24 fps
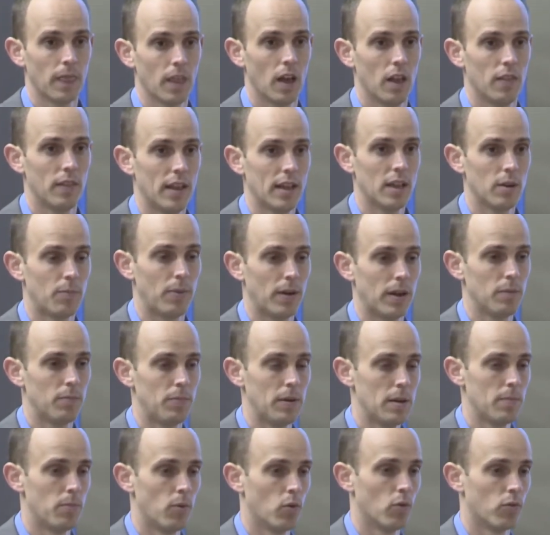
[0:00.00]
And they had paid
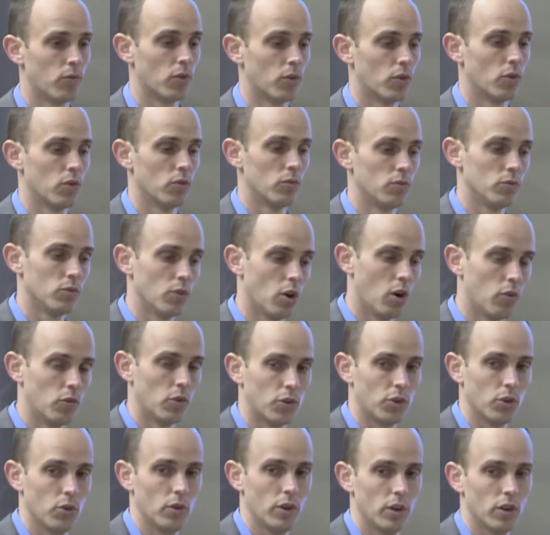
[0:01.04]
people for
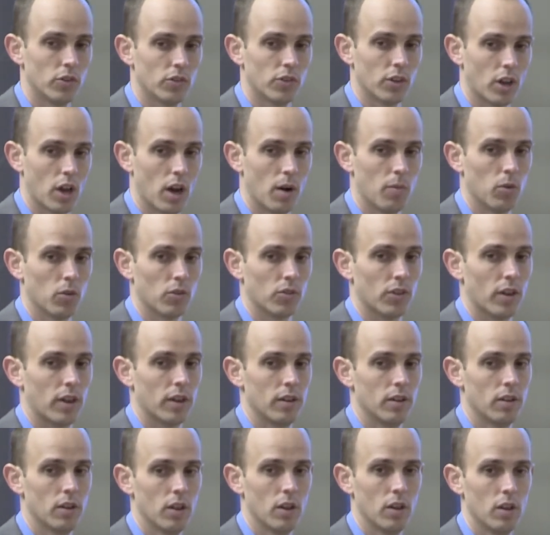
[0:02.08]
over two years to come on
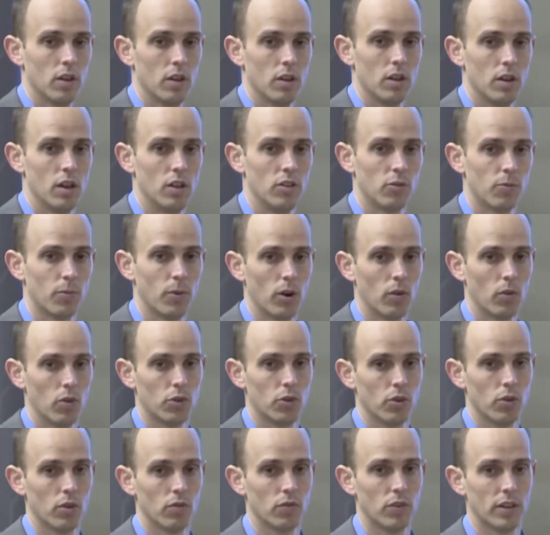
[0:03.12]
site and spend over
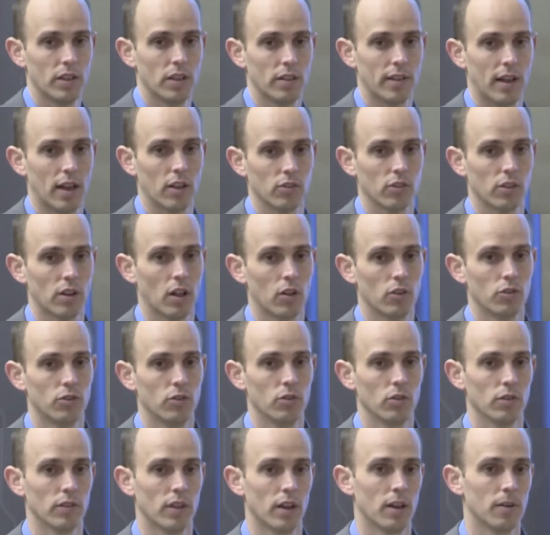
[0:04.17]
$250,000
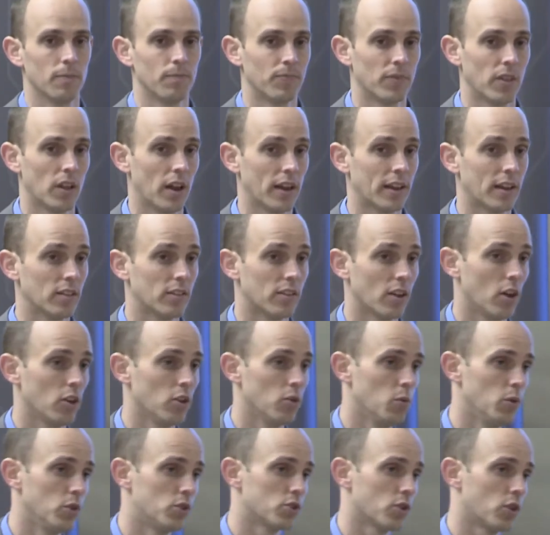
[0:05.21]
doing that. And I can tell
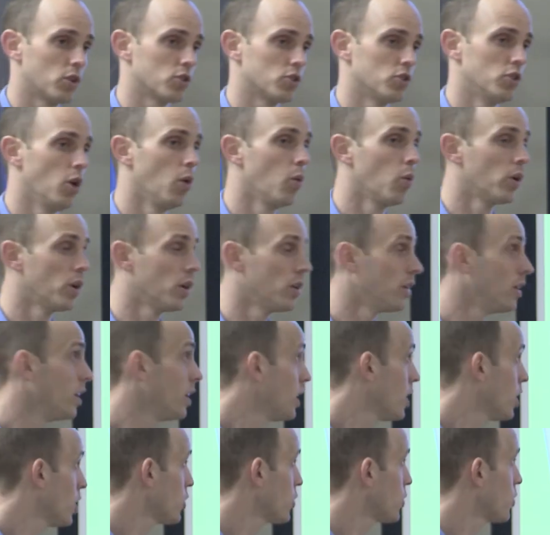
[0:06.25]
you, we charge nowhere near